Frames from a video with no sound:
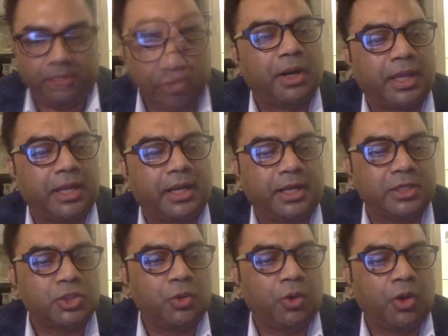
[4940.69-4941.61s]
these people
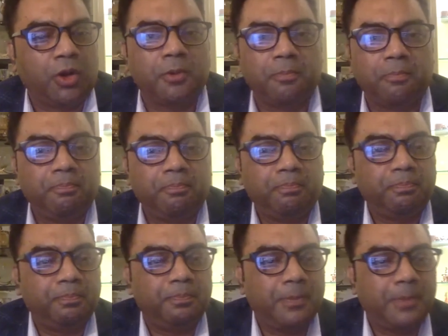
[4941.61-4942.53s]
are entering the job
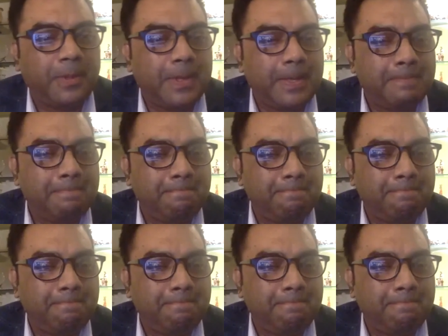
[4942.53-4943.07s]
market and so on.